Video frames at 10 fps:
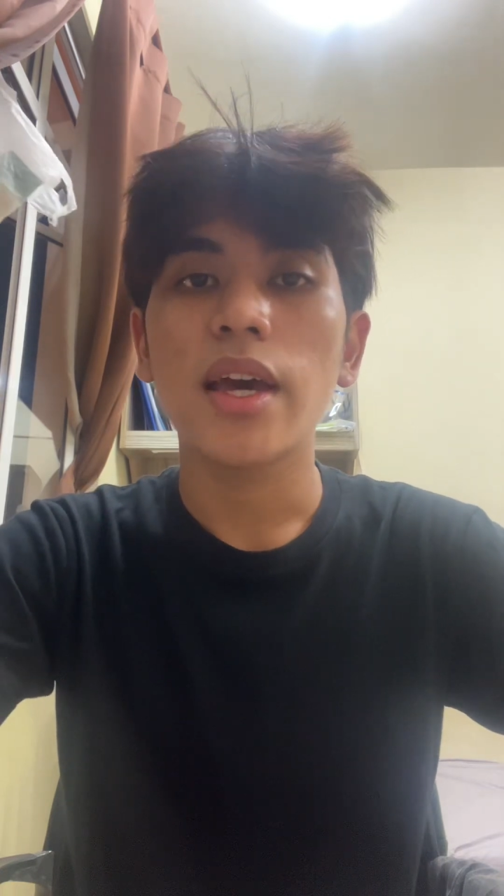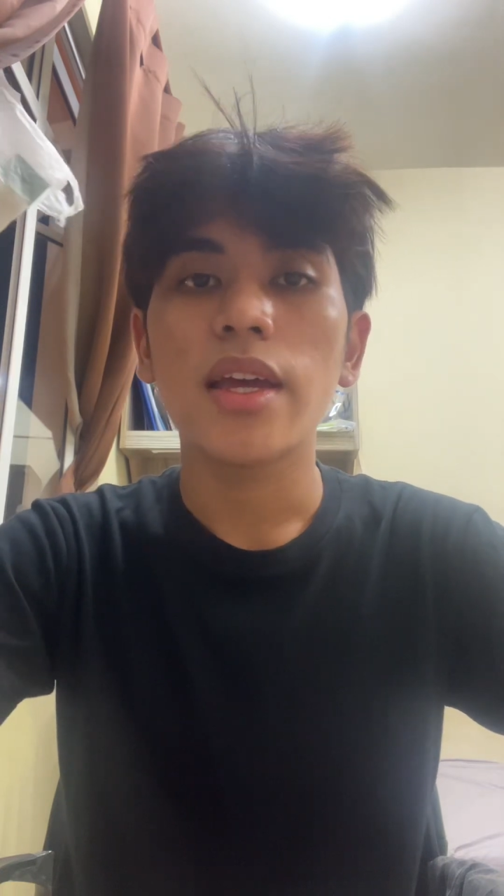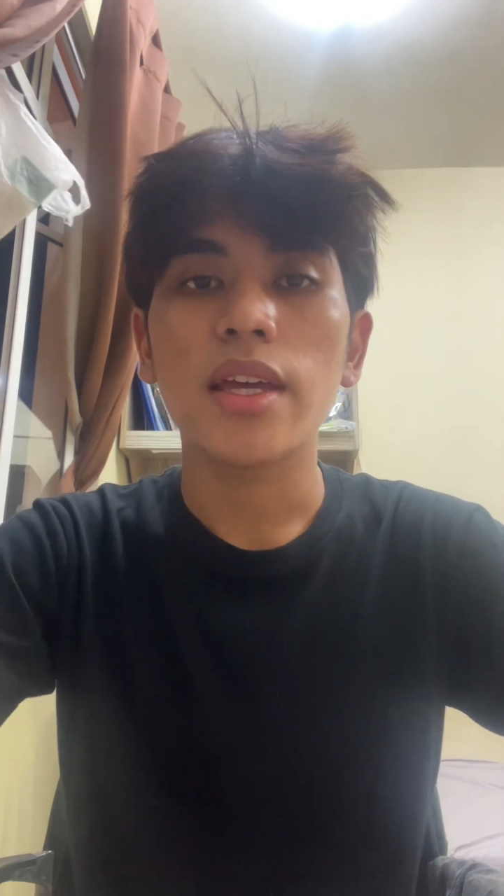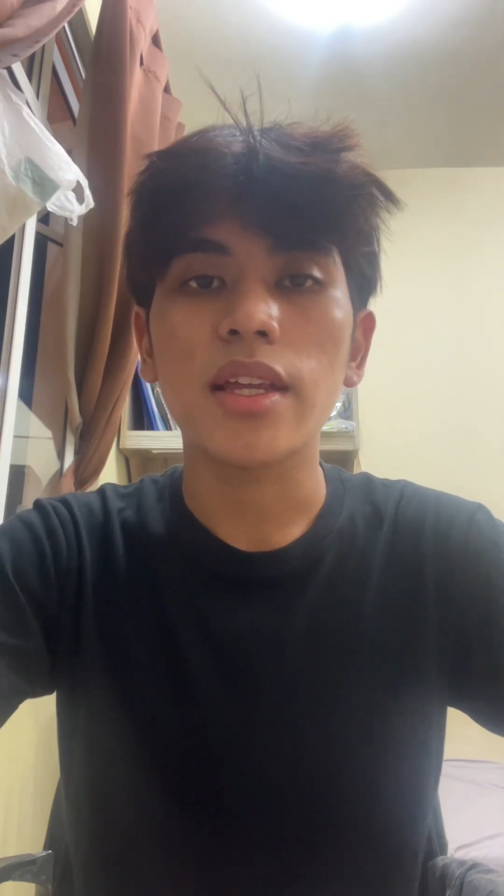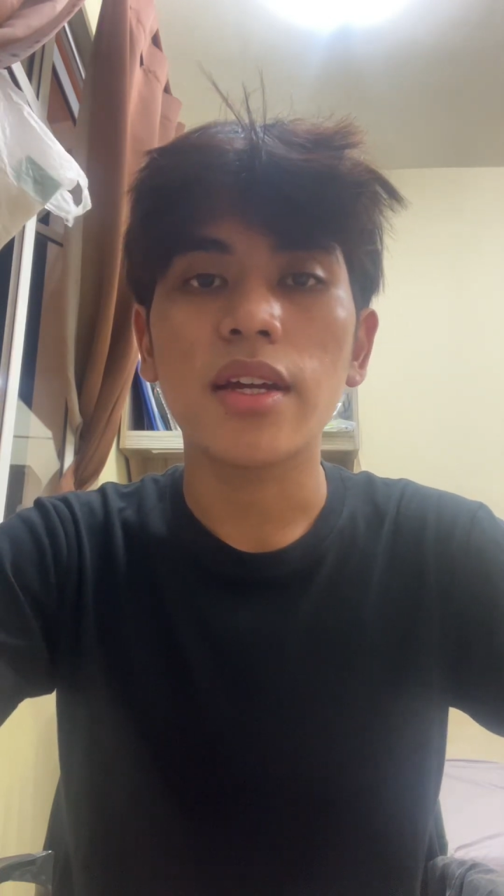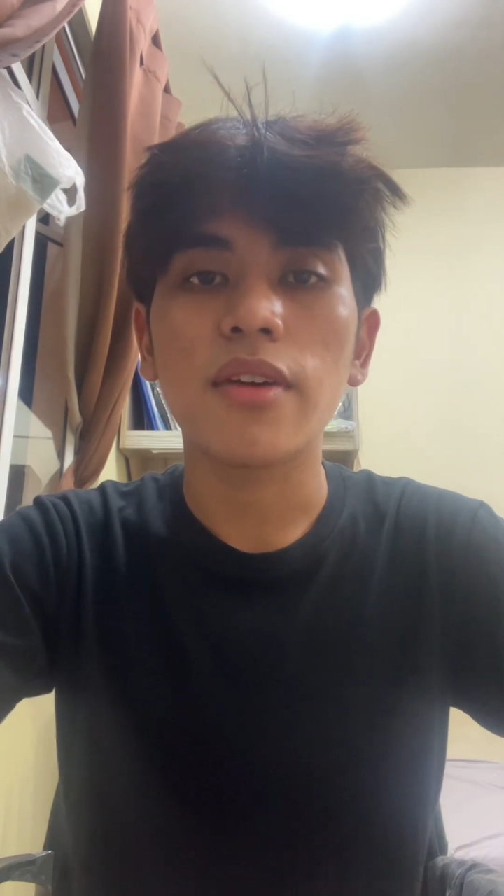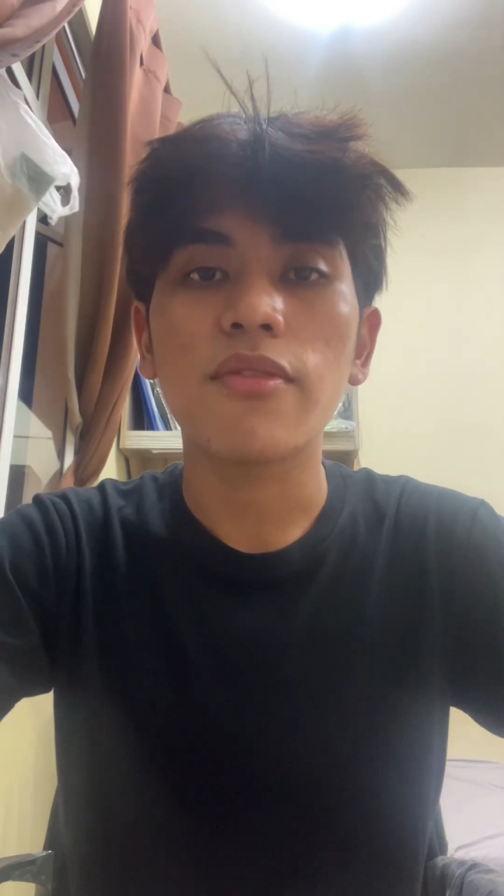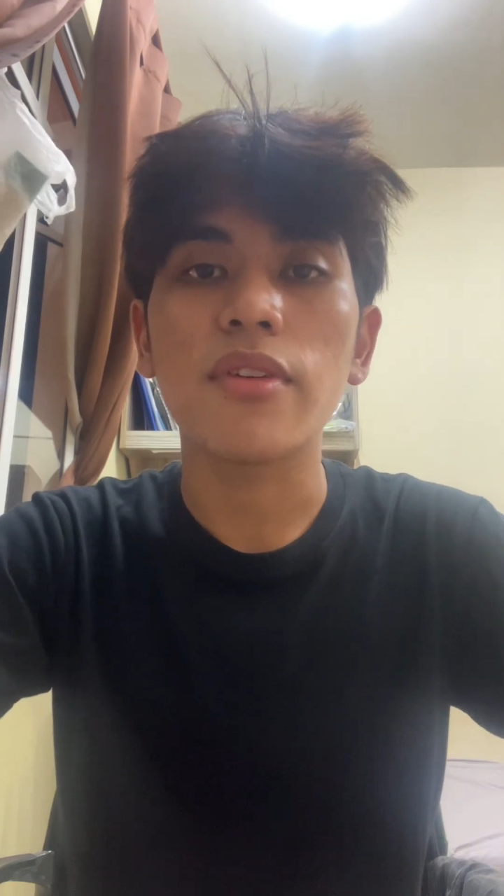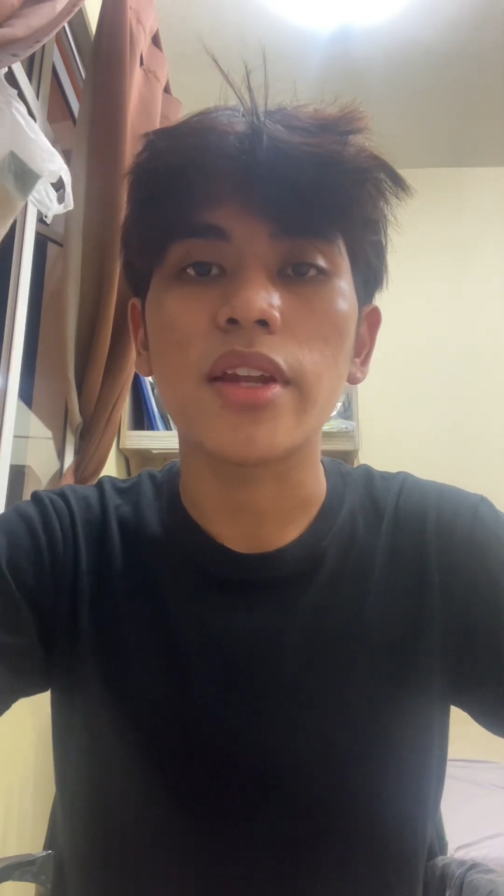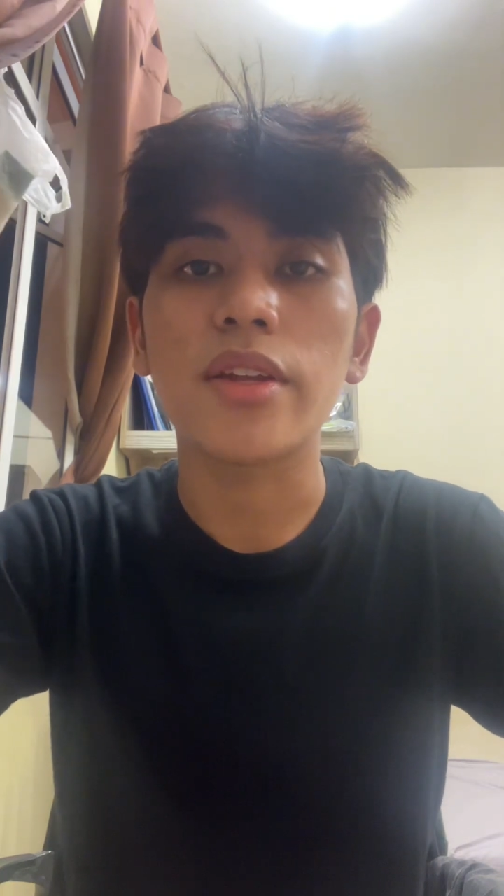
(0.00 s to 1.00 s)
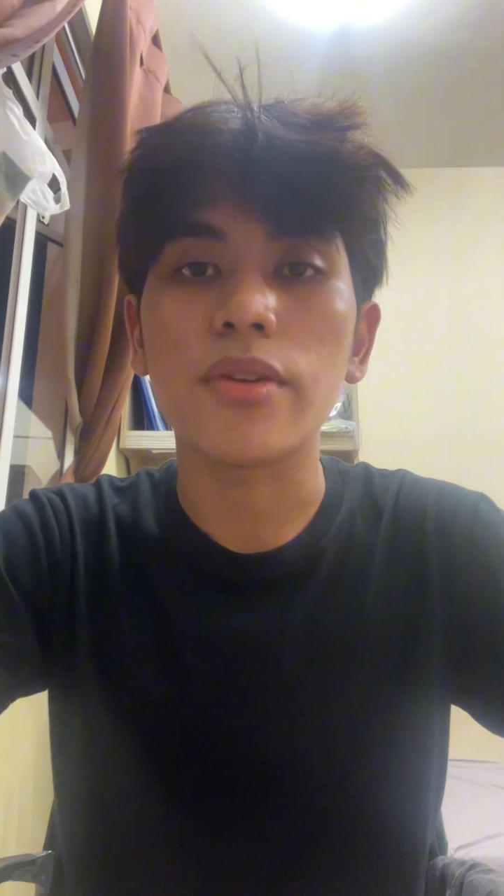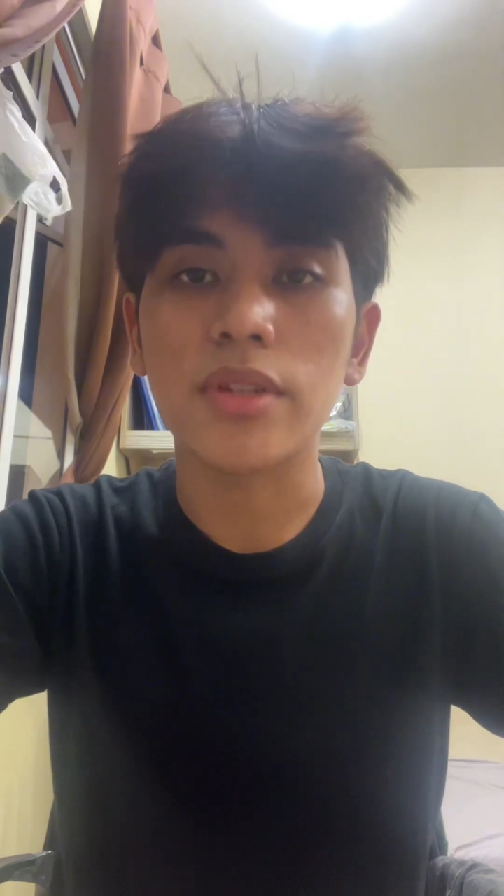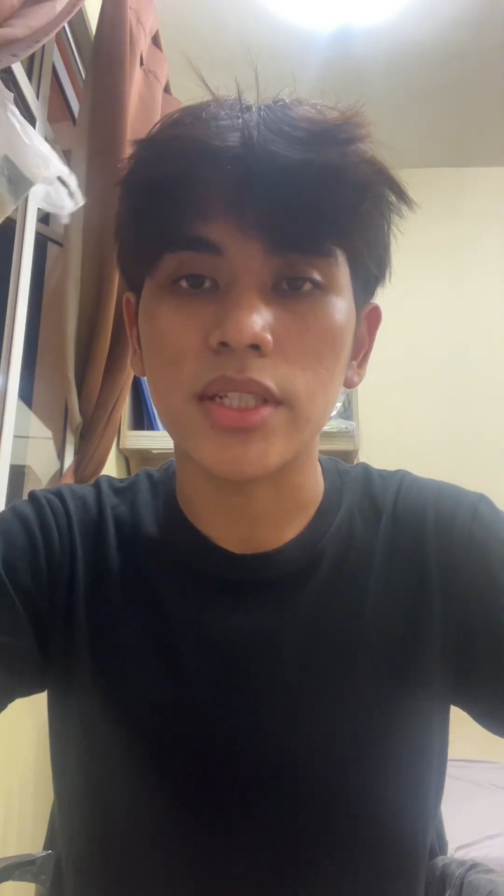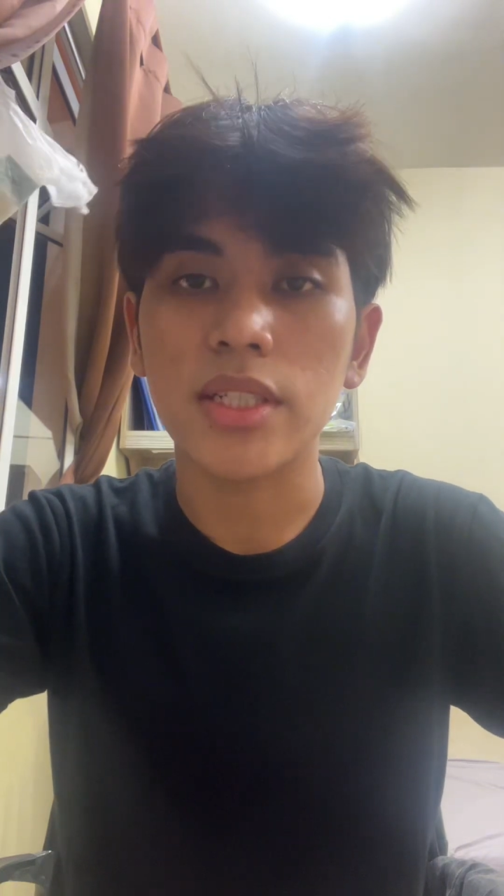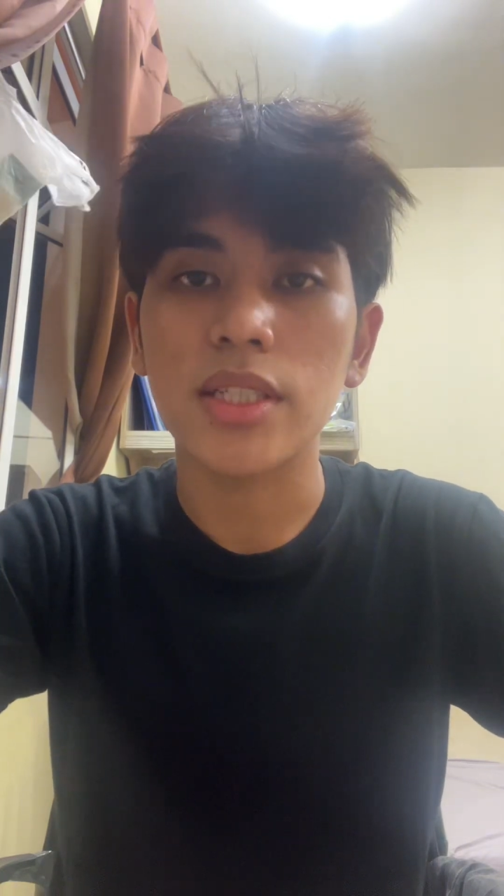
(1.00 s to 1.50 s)
income for
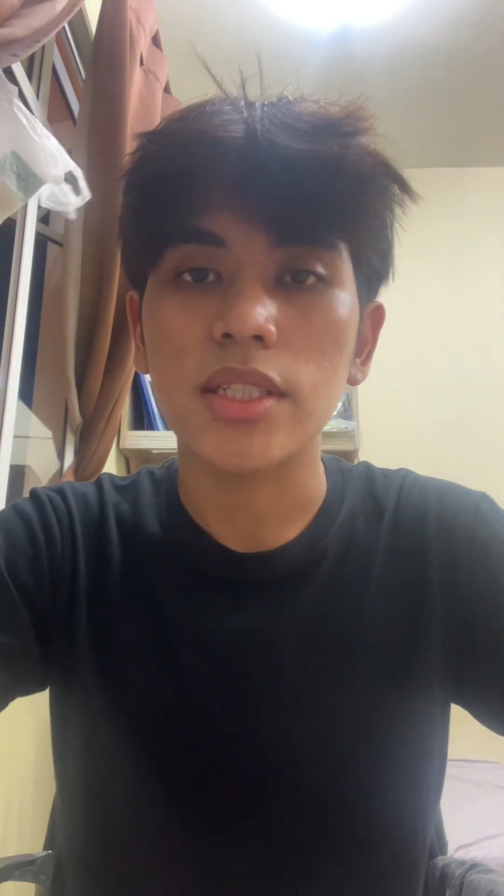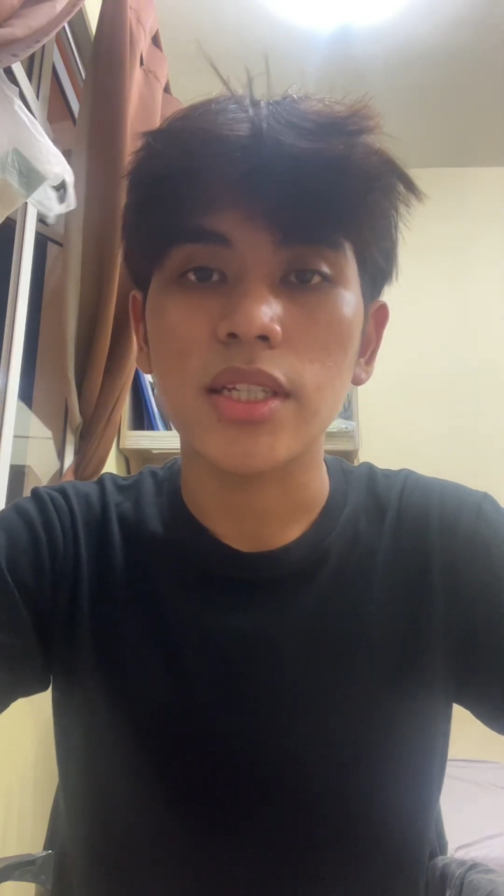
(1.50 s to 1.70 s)
landowners.